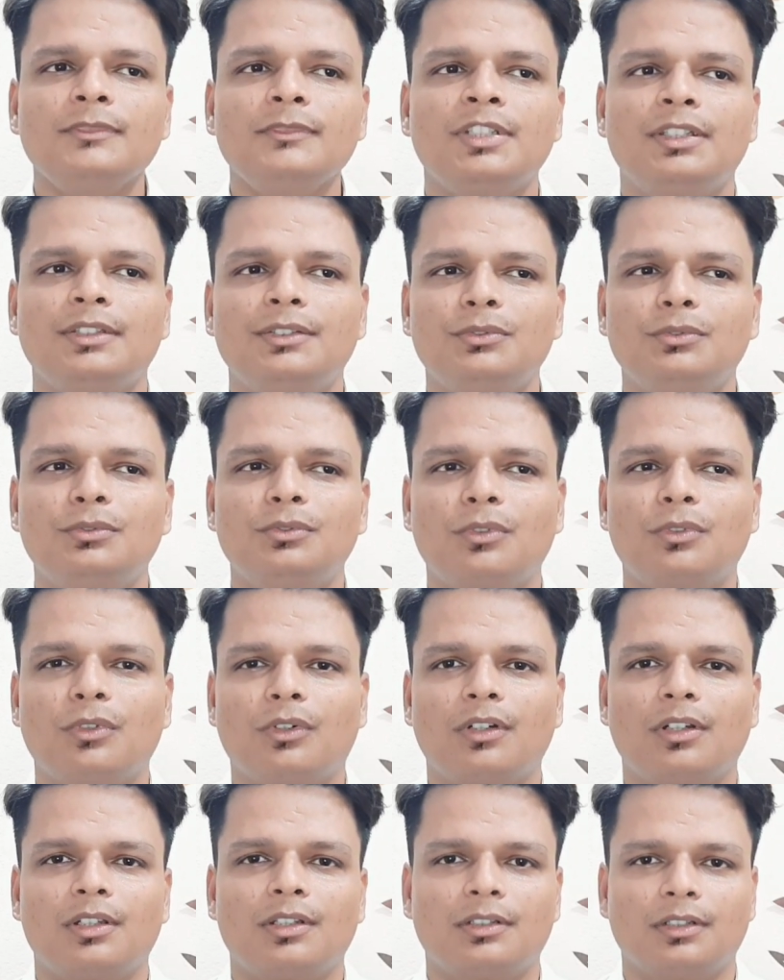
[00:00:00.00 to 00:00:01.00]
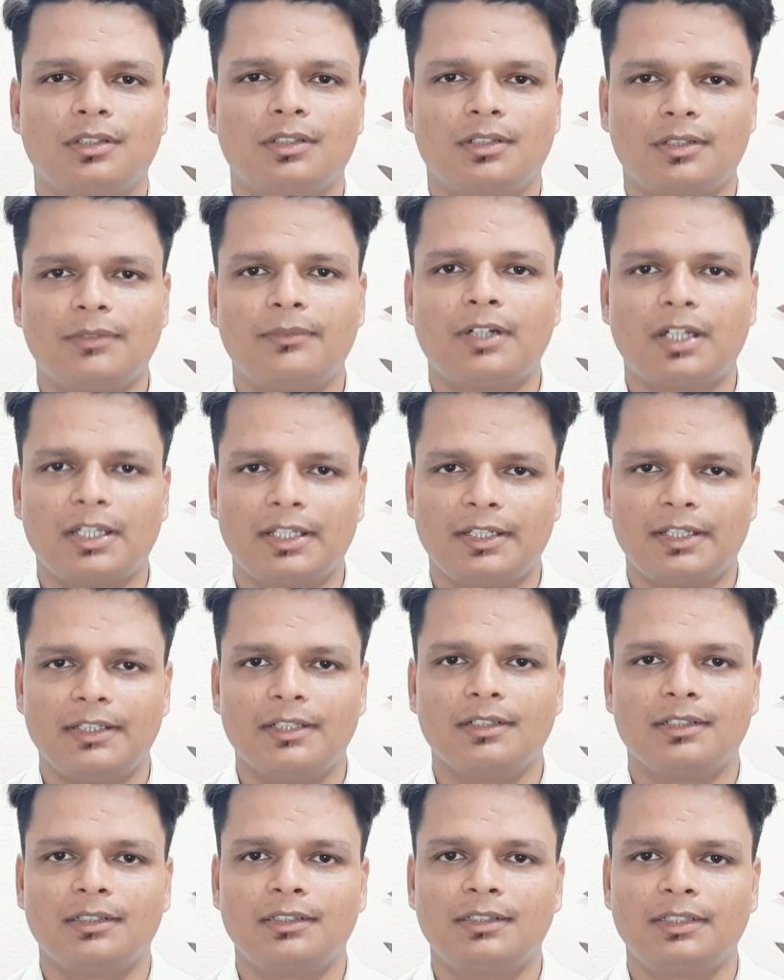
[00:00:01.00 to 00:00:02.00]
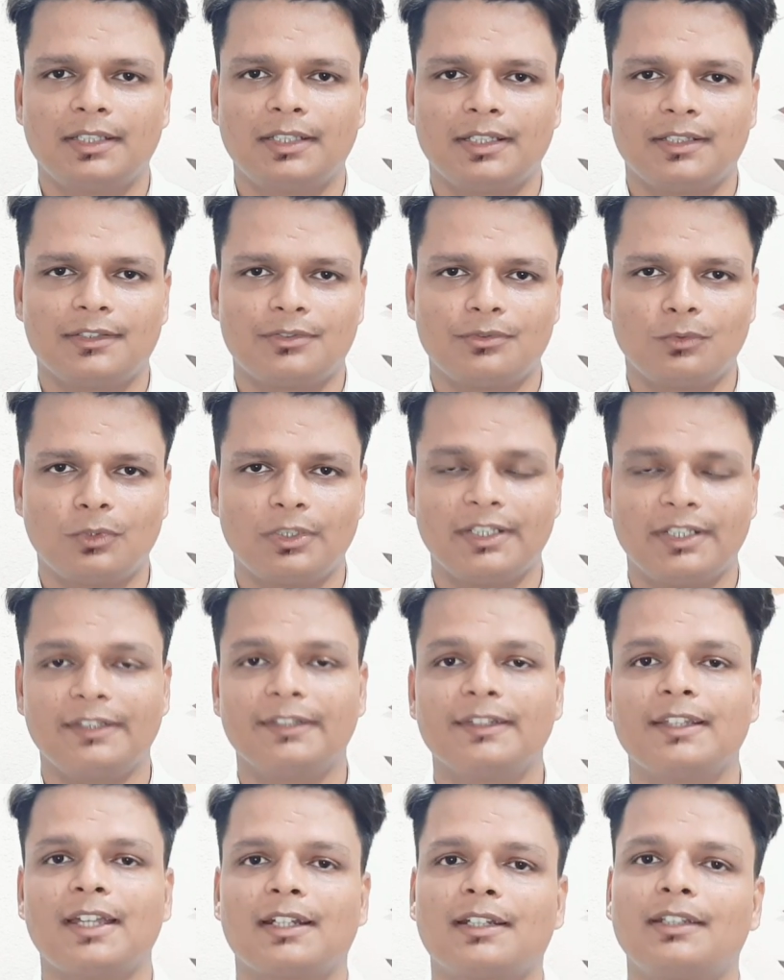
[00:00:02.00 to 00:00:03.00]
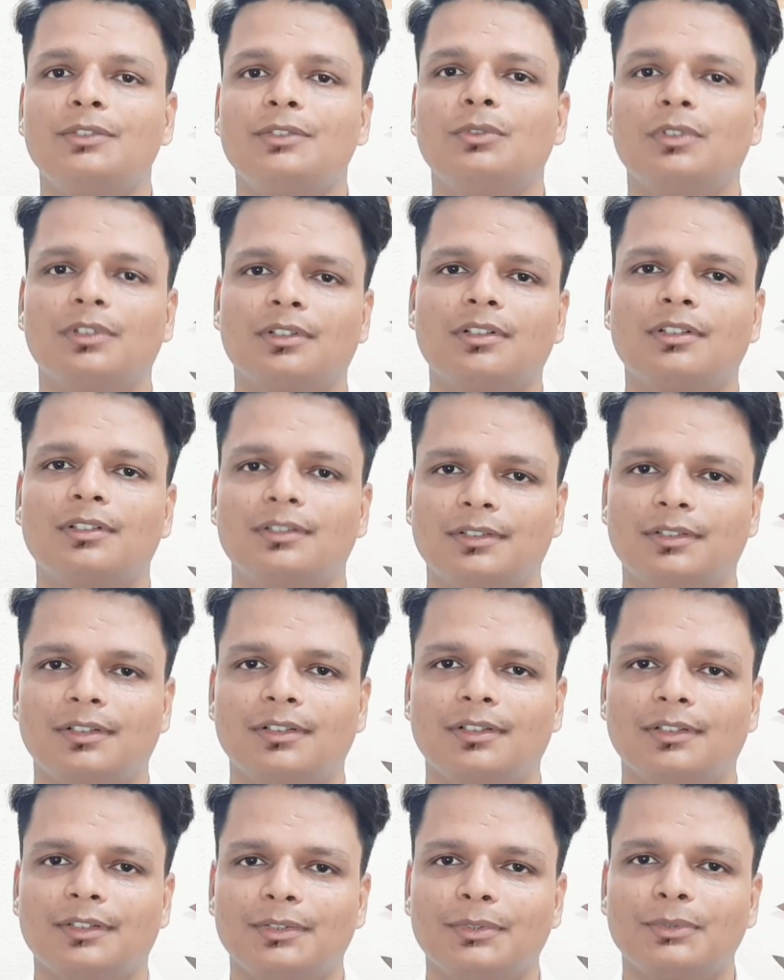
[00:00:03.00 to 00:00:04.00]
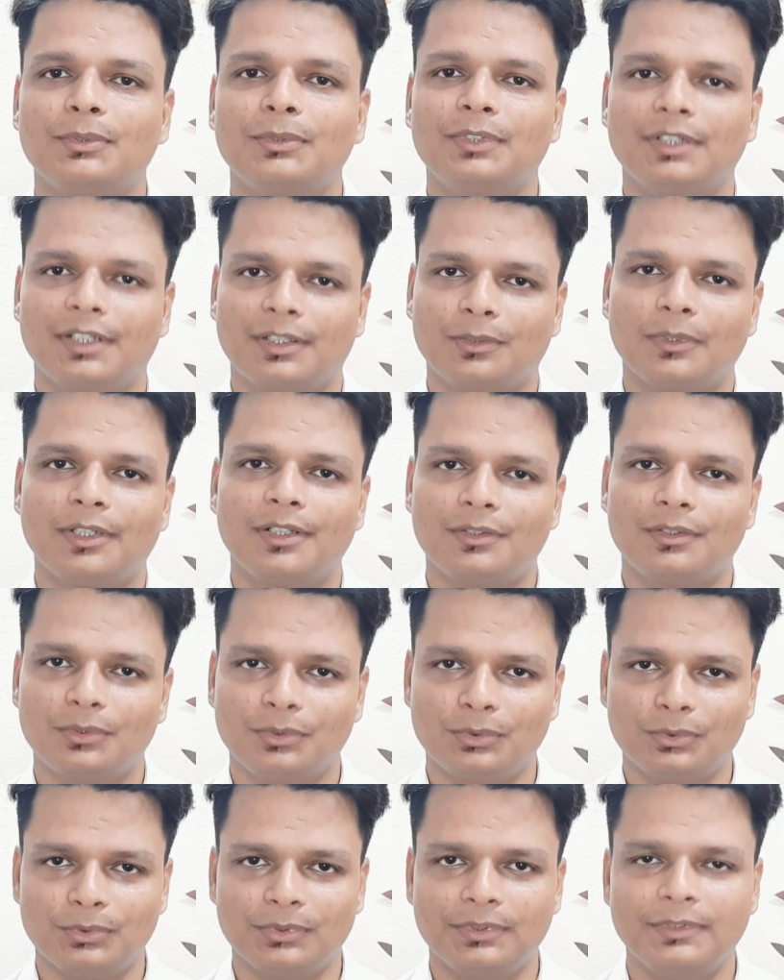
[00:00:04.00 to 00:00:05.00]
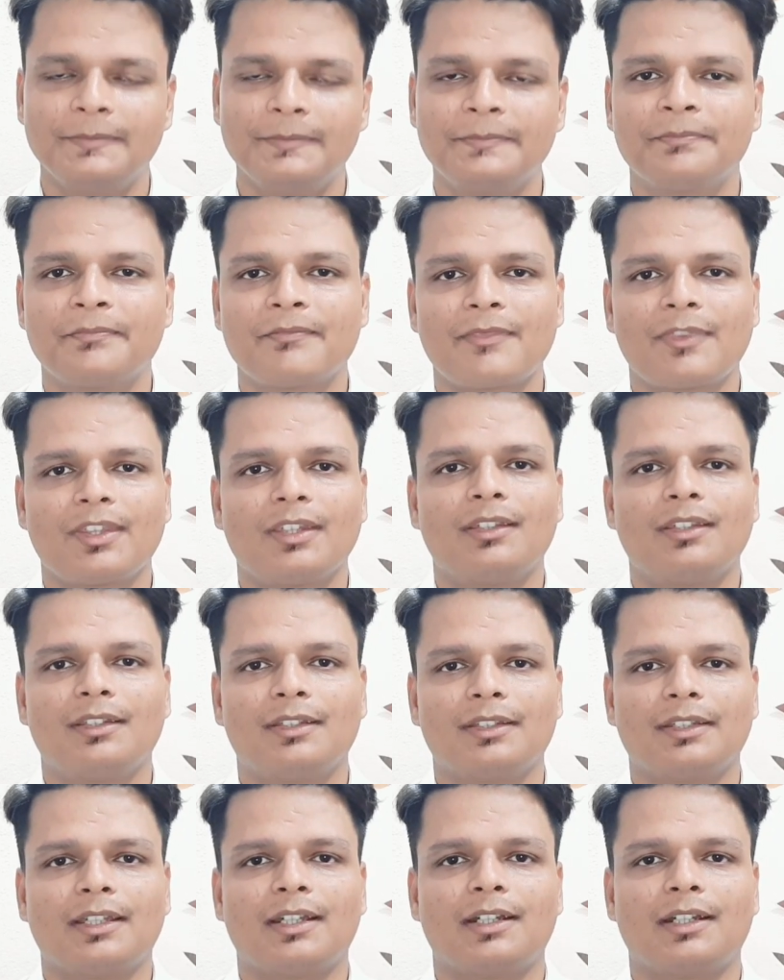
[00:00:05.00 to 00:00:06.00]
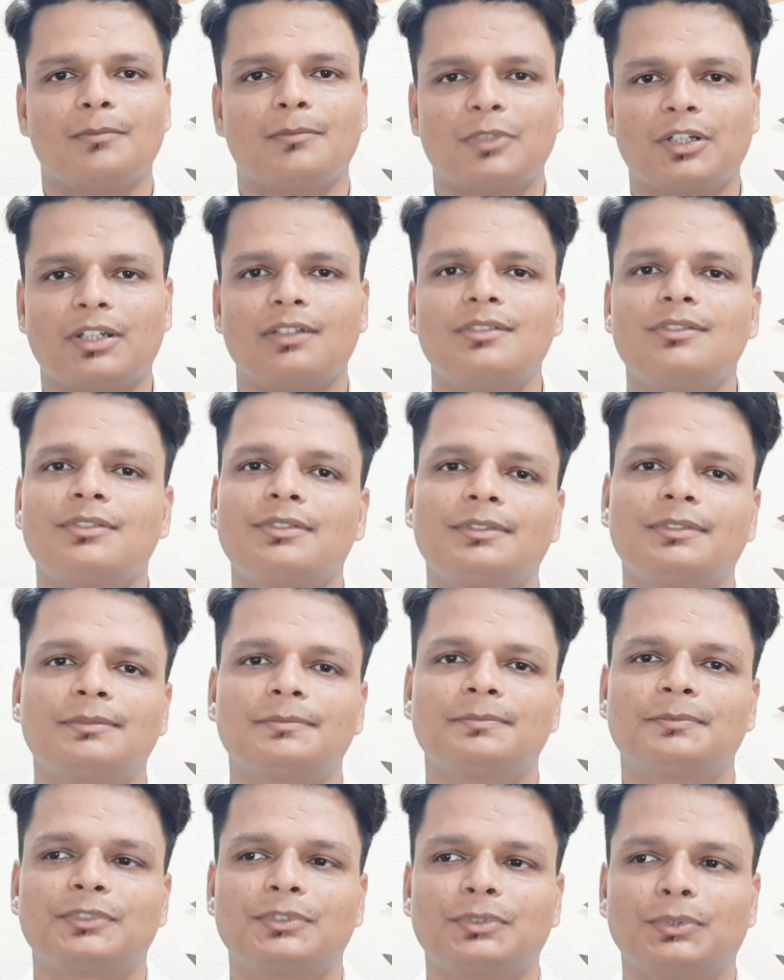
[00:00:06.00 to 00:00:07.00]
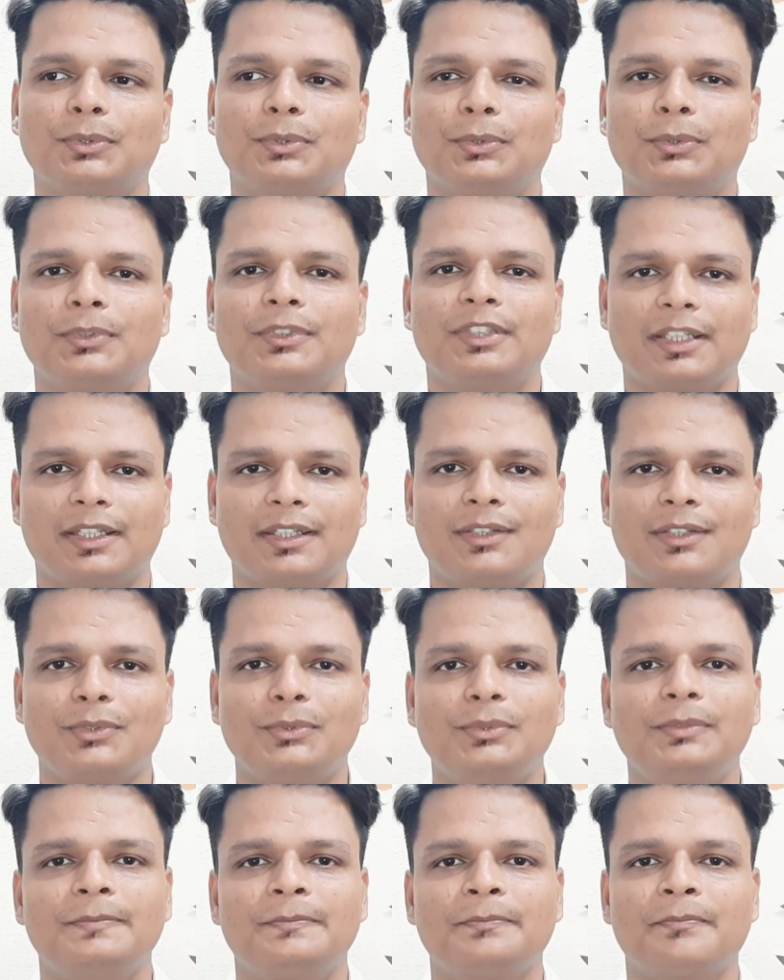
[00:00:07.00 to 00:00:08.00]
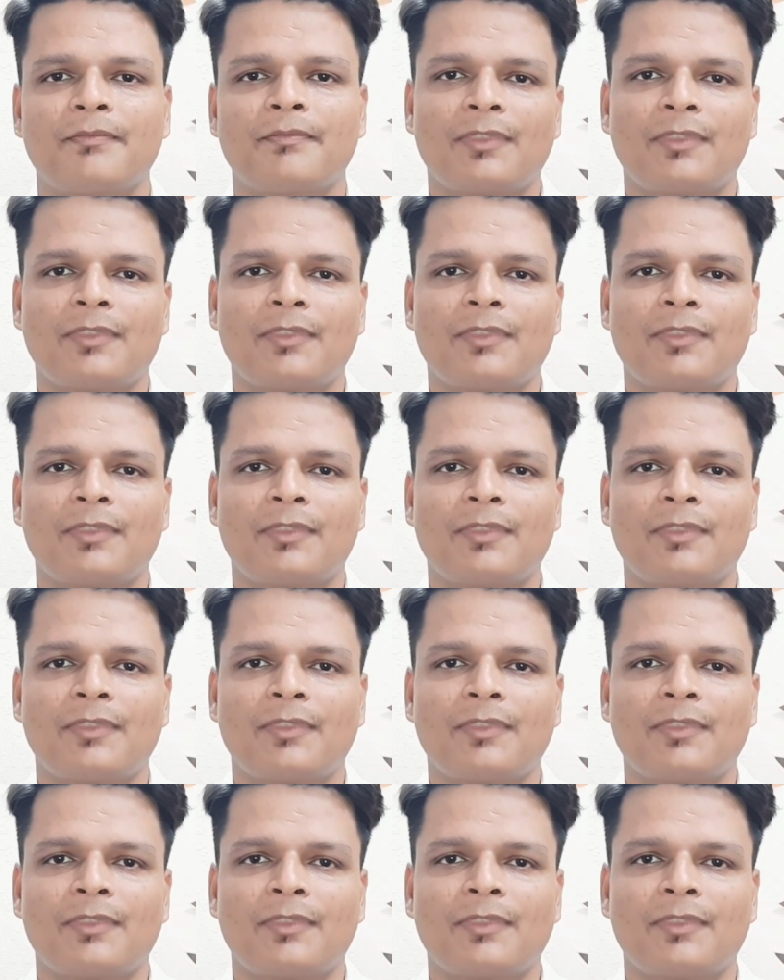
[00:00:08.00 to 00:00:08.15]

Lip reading: you got a rough idea as to what exactly you are required to do in that branch. So thank you.